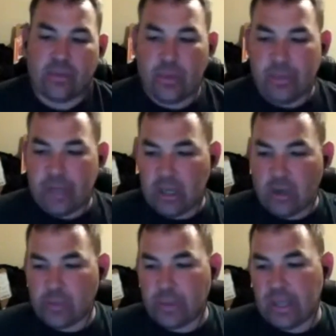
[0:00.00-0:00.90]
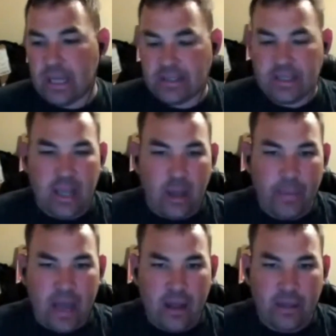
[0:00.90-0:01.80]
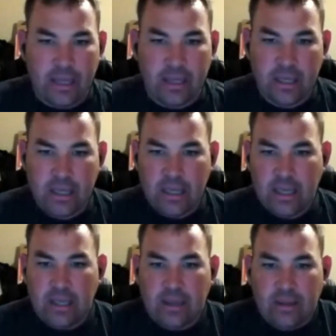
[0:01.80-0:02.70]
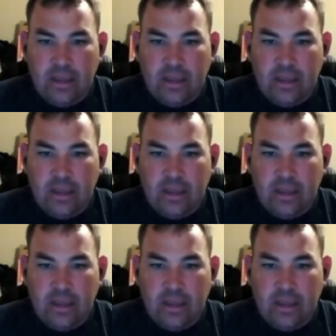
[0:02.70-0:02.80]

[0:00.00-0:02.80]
He said he doesn't want to be a coach, but he likes to help out. Like,